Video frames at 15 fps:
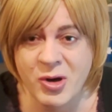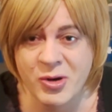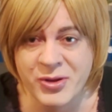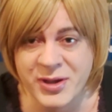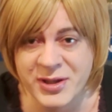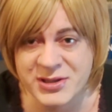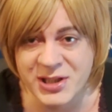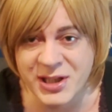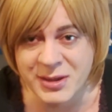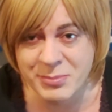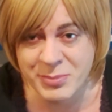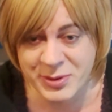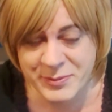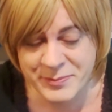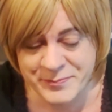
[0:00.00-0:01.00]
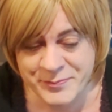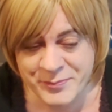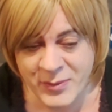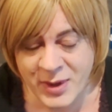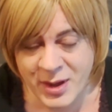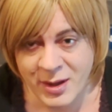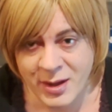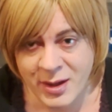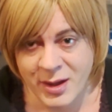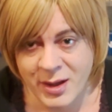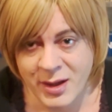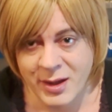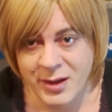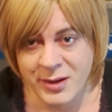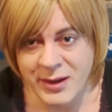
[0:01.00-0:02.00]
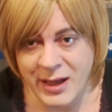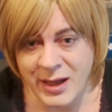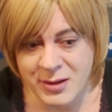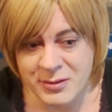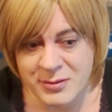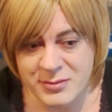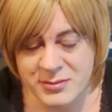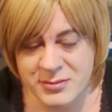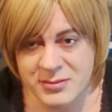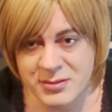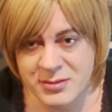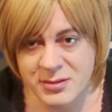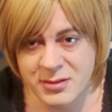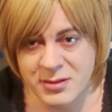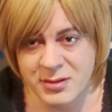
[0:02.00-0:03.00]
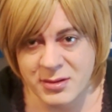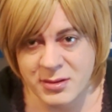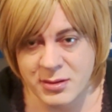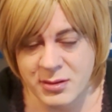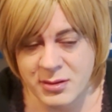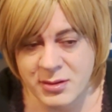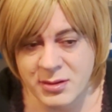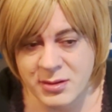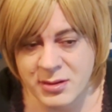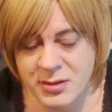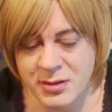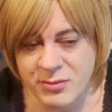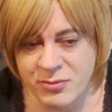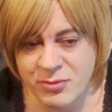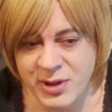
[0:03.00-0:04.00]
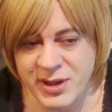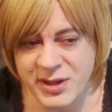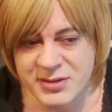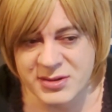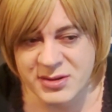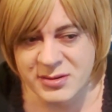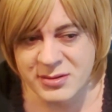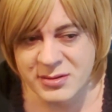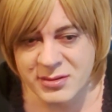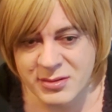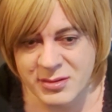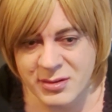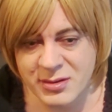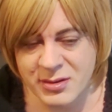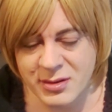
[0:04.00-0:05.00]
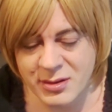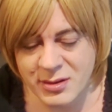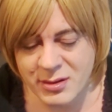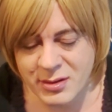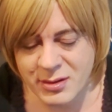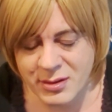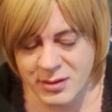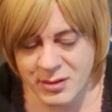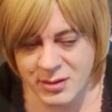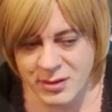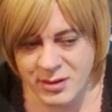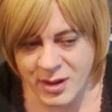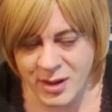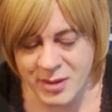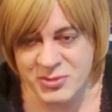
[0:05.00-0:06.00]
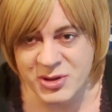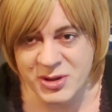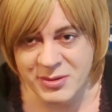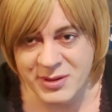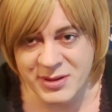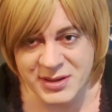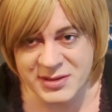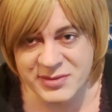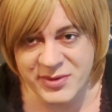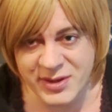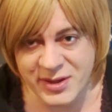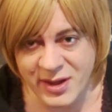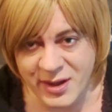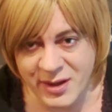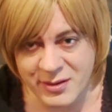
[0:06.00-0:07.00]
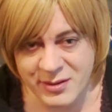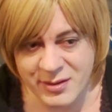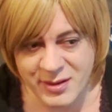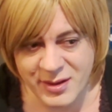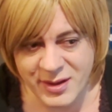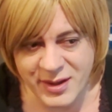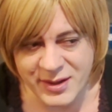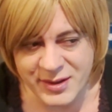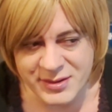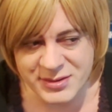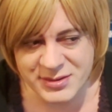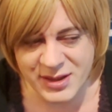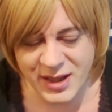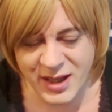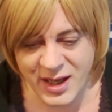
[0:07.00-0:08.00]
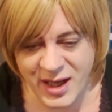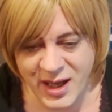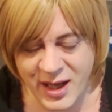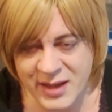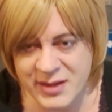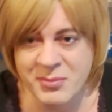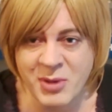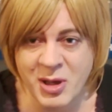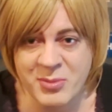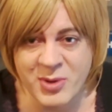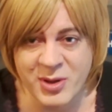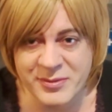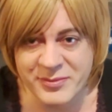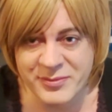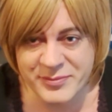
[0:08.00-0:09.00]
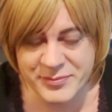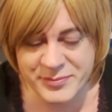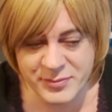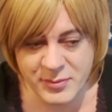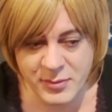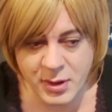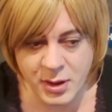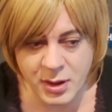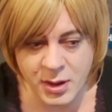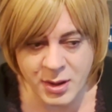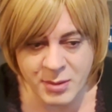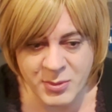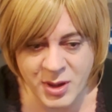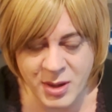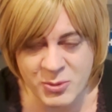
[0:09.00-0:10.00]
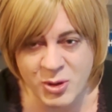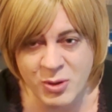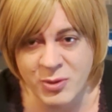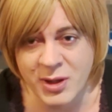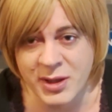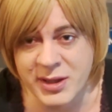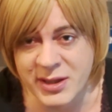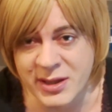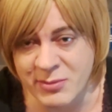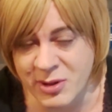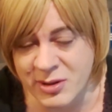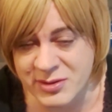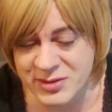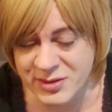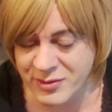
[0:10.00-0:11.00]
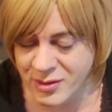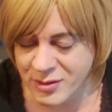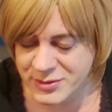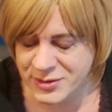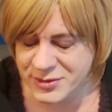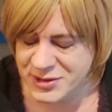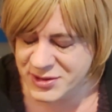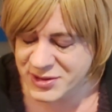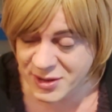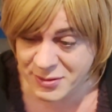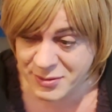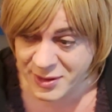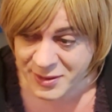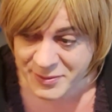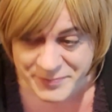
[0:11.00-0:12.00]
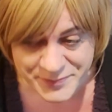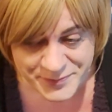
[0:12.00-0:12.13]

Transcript: on the cheap. Now, the reason that I'm doing this video is, at the moment, I'm not working at the moment because I've got a dodgy shoulder.